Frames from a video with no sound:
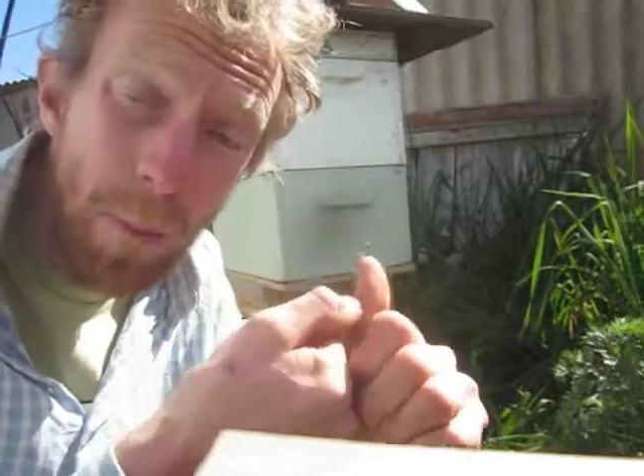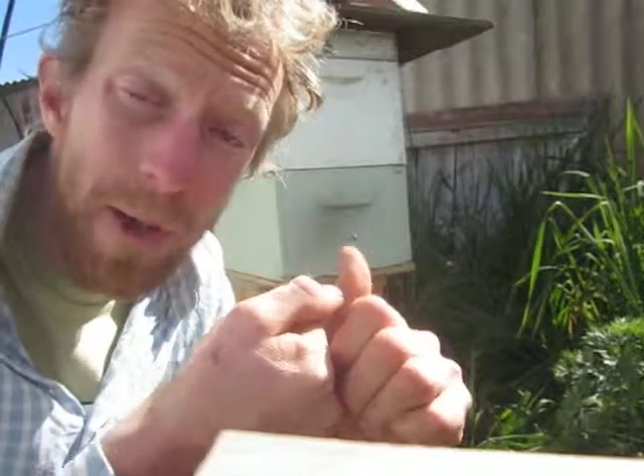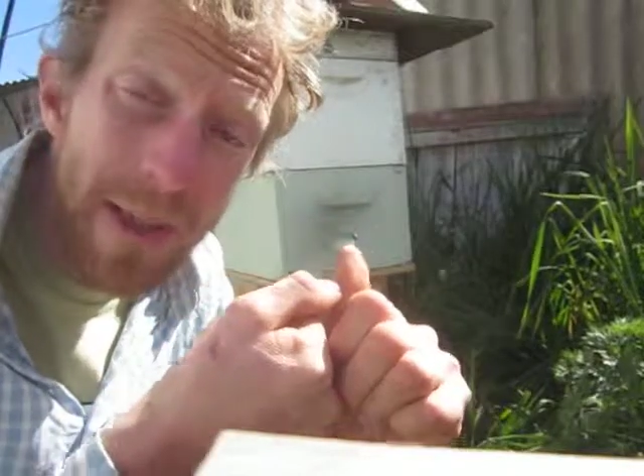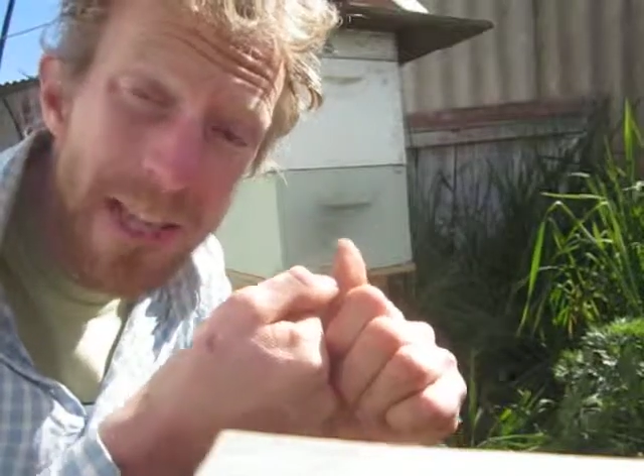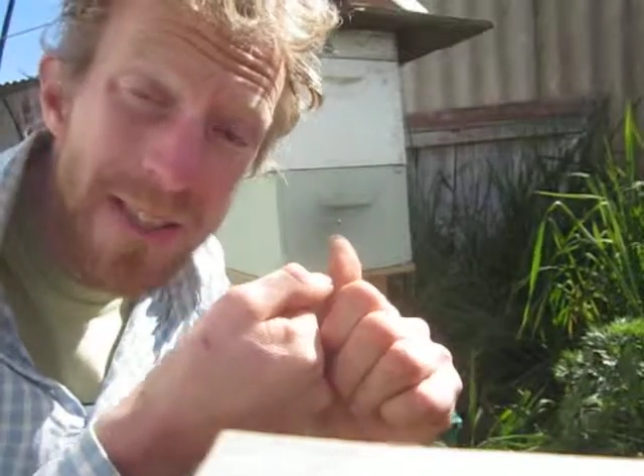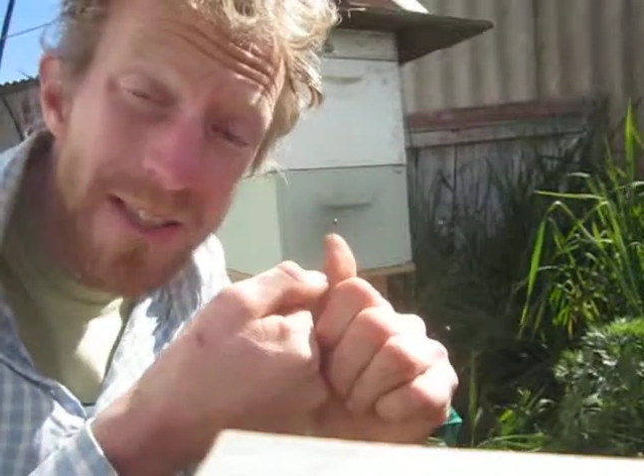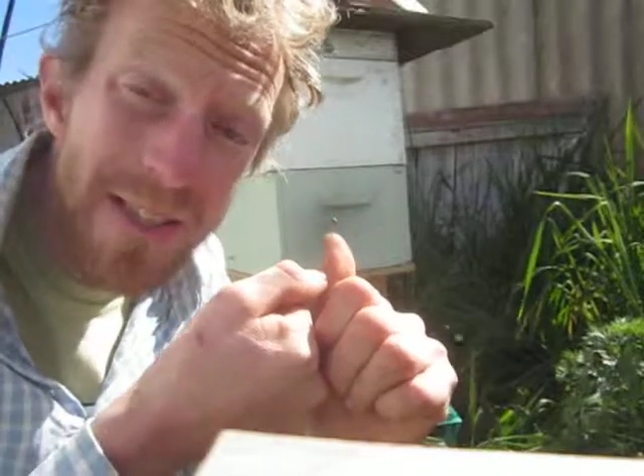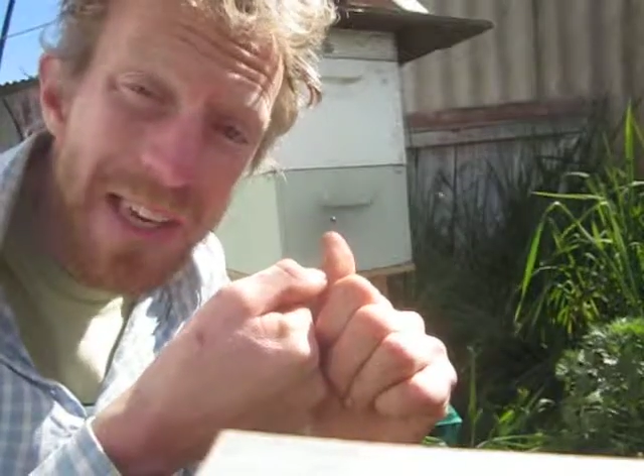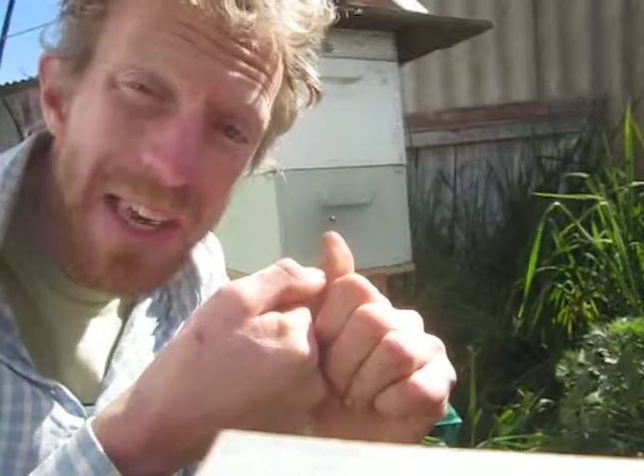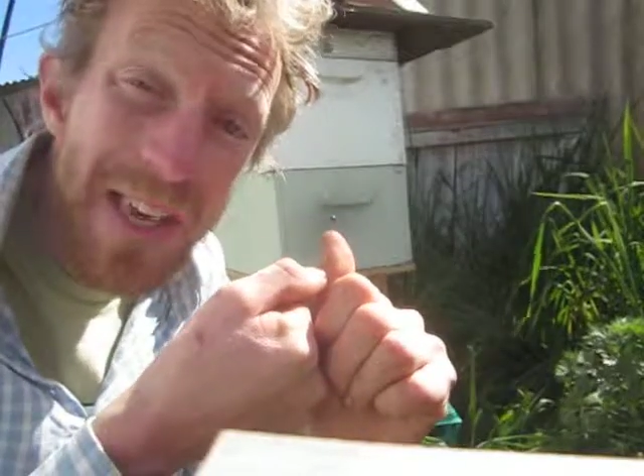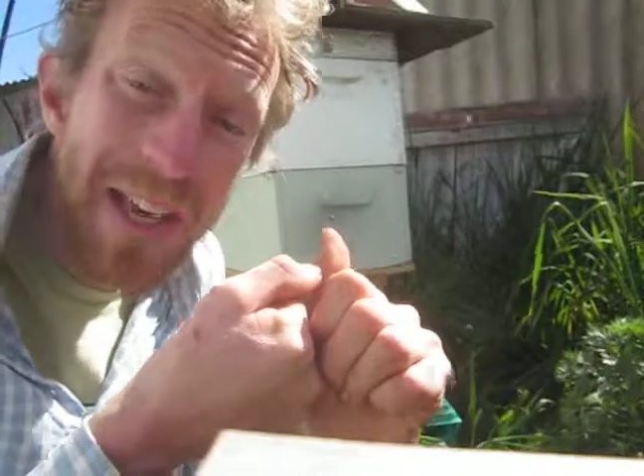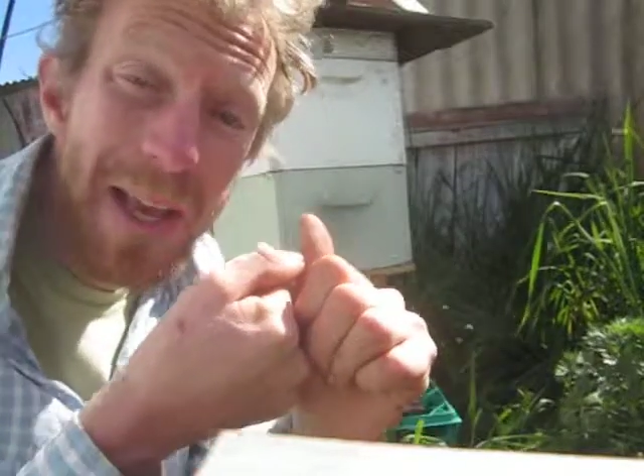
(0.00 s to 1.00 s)
against the
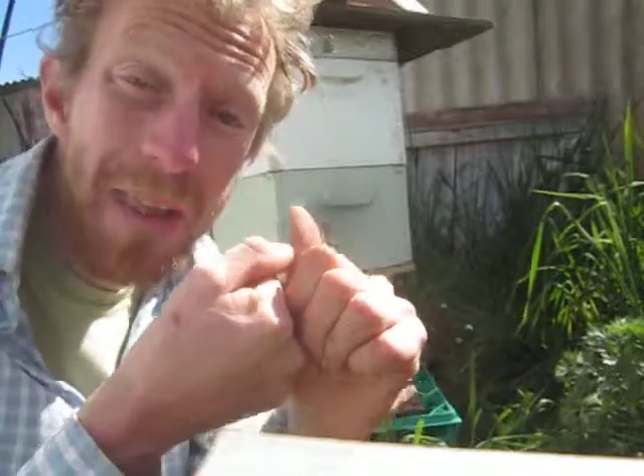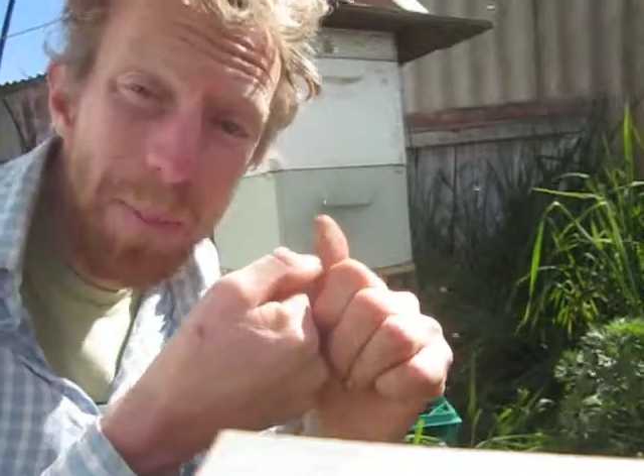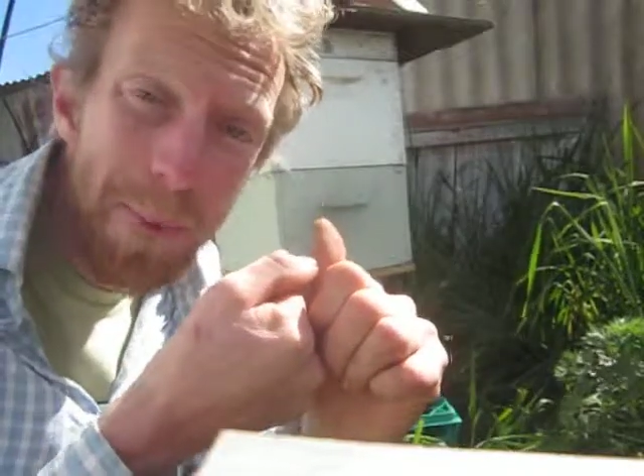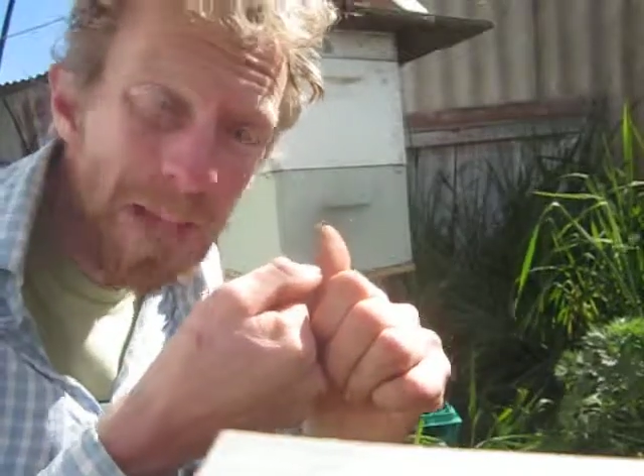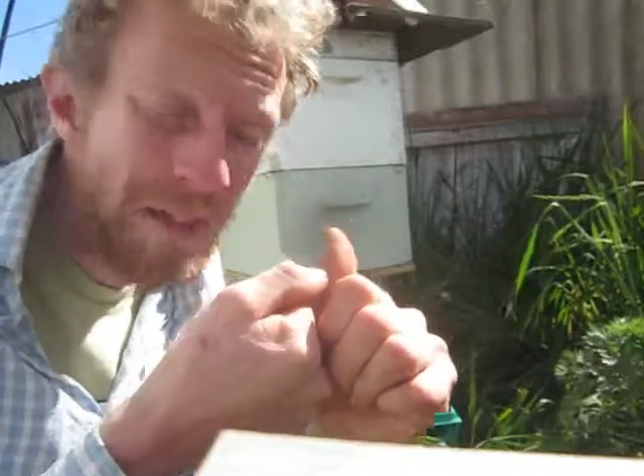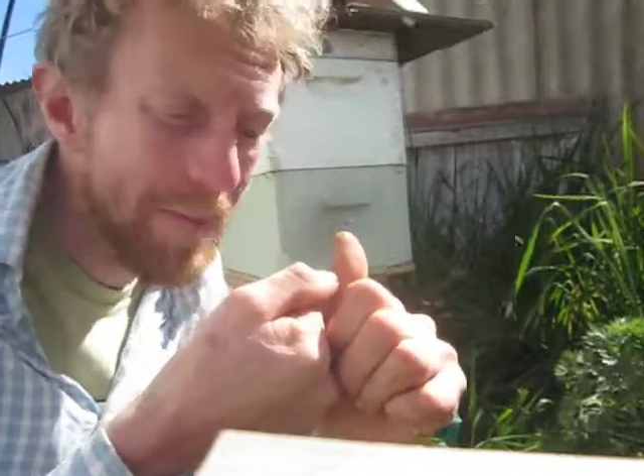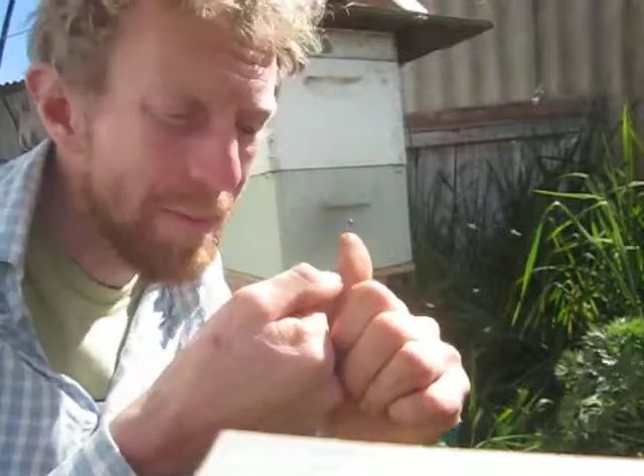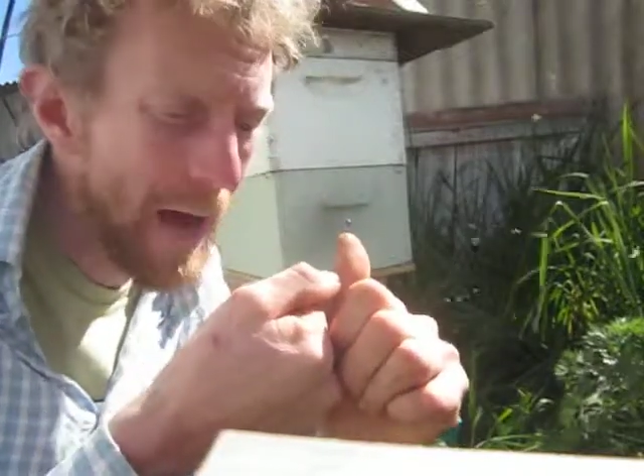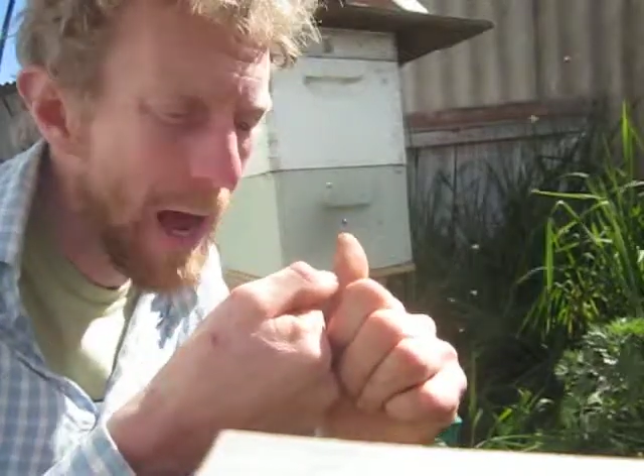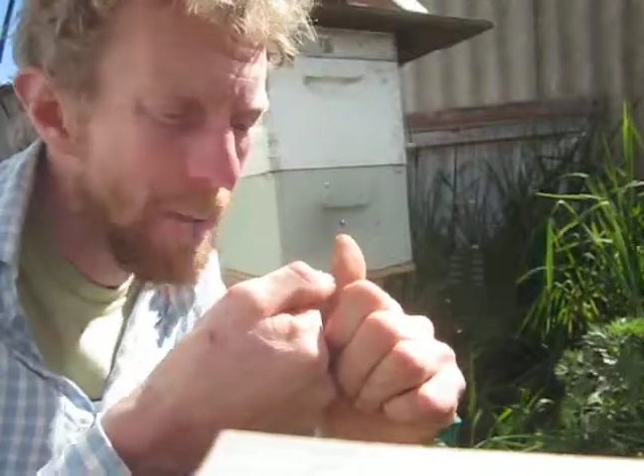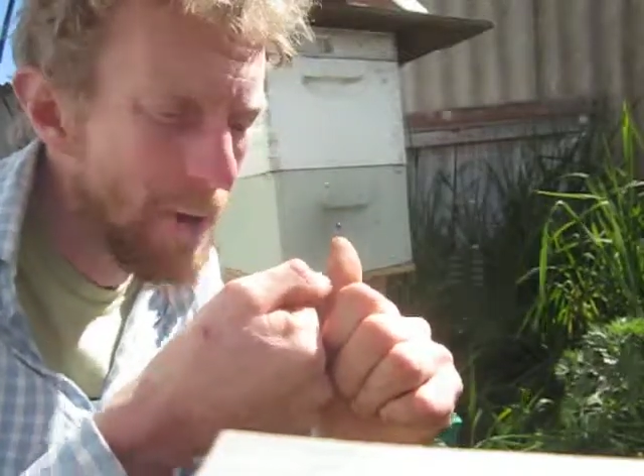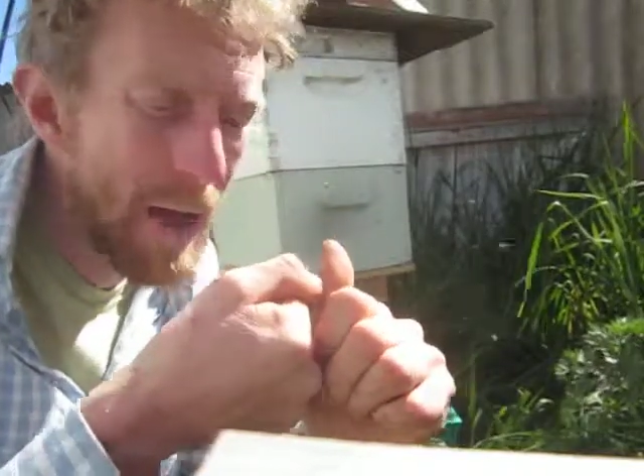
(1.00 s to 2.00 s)
skin at the base of the
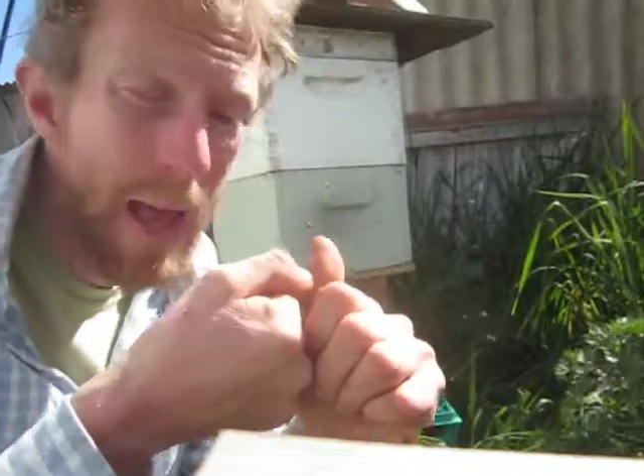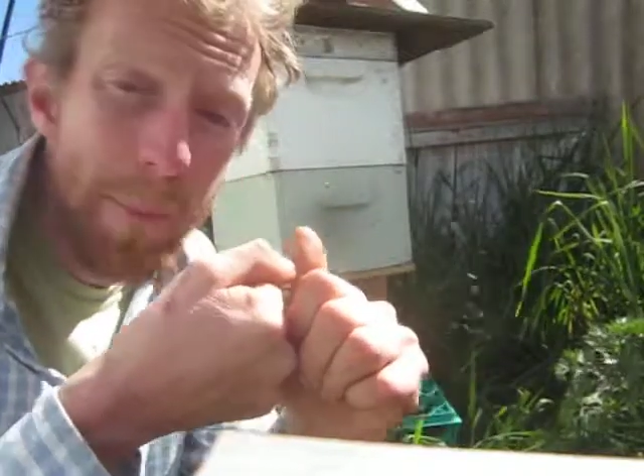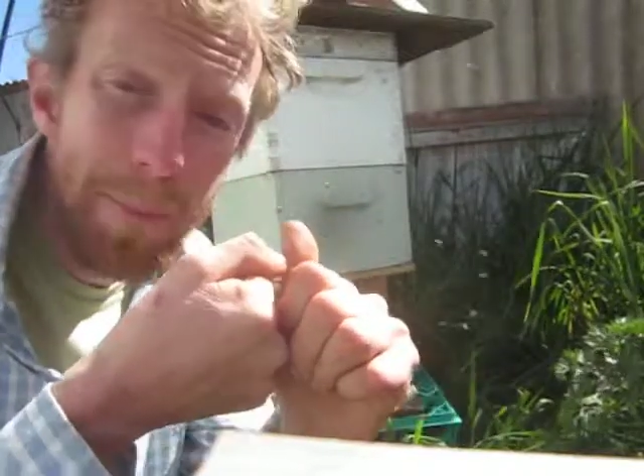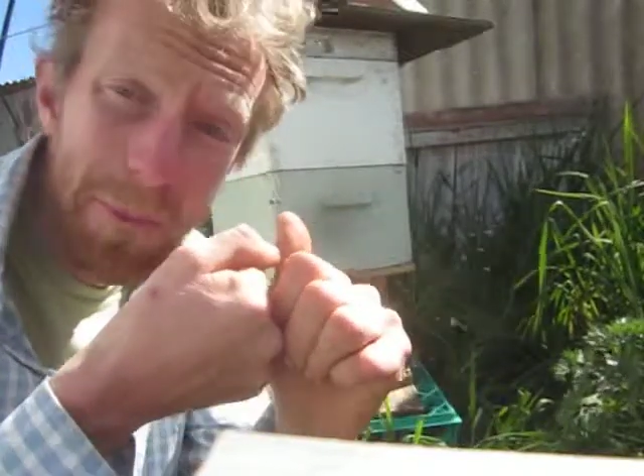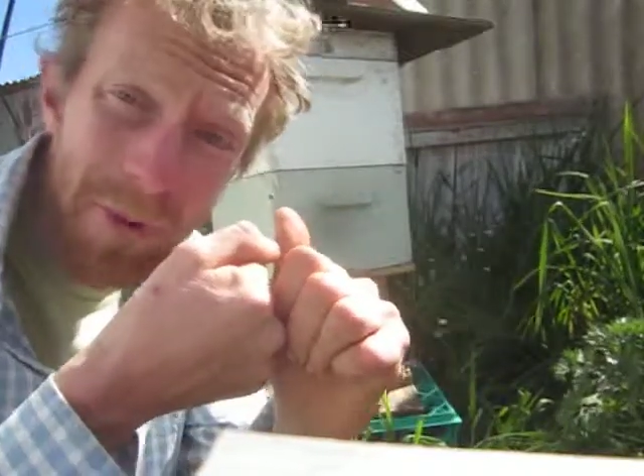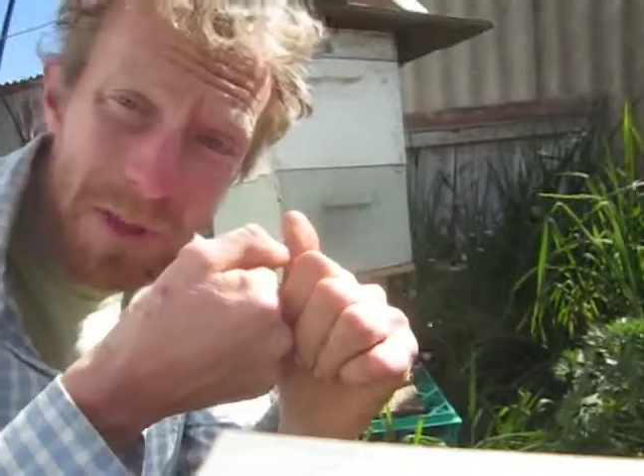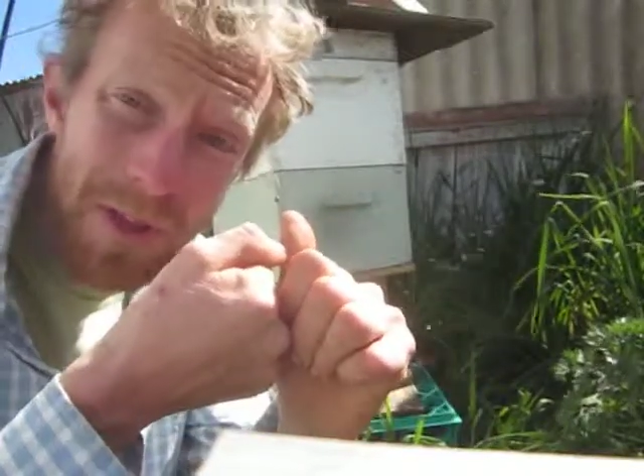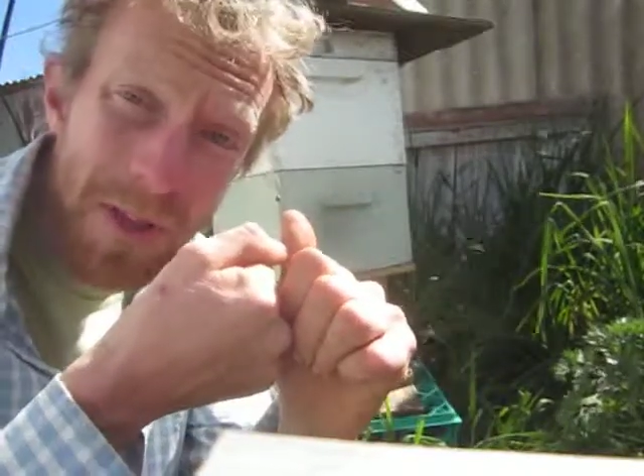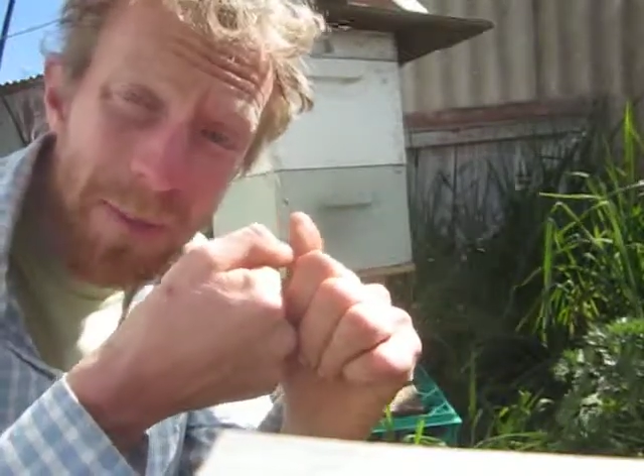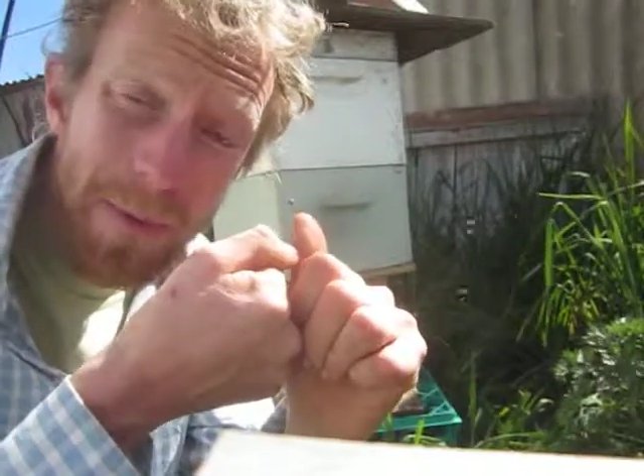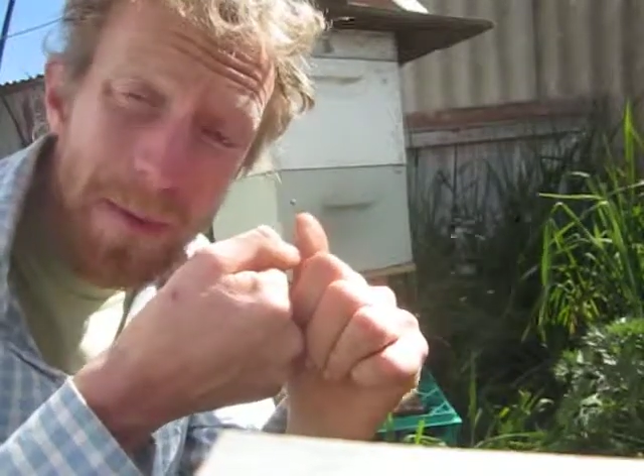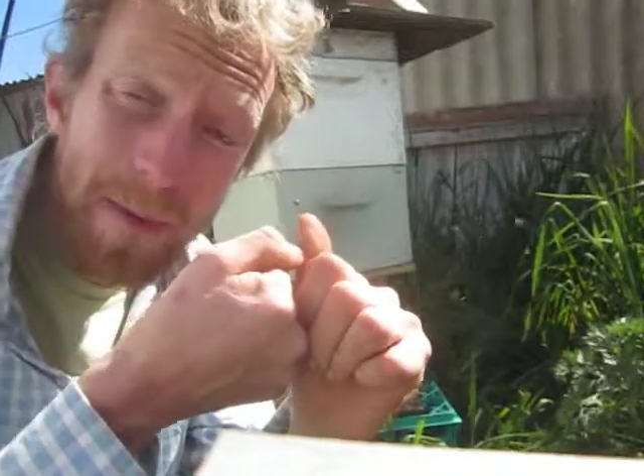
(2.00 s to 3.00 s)
barb and push the